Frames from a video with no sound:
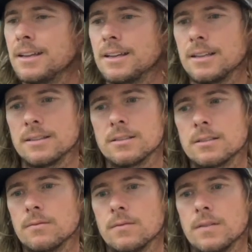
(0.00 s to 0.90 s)
it's
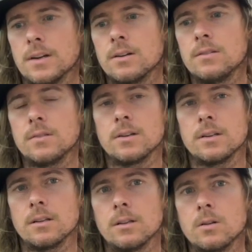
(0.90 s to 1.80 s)
very, very
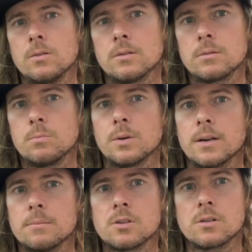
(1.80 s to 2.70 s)
close, but
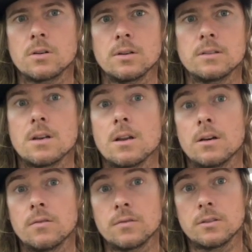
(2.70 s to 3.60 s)
I'm sure it's
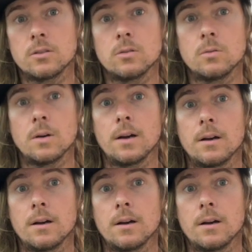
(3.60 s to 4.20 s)
enough to